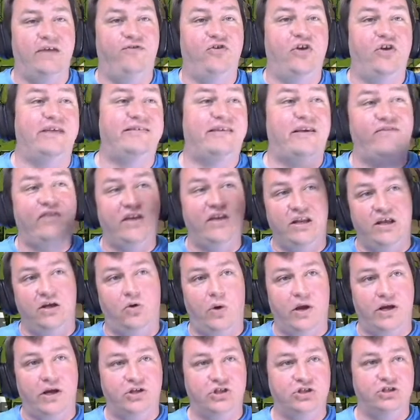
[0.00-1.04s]
If you guys have any
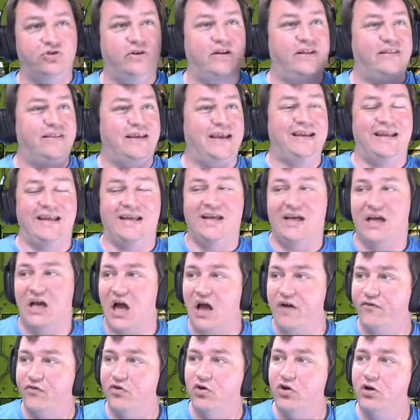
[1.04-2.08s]
questions or anything I didn't
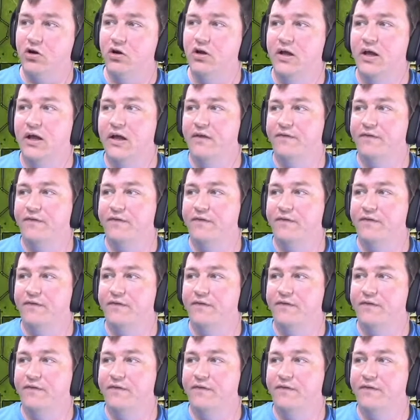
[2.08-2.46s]
cover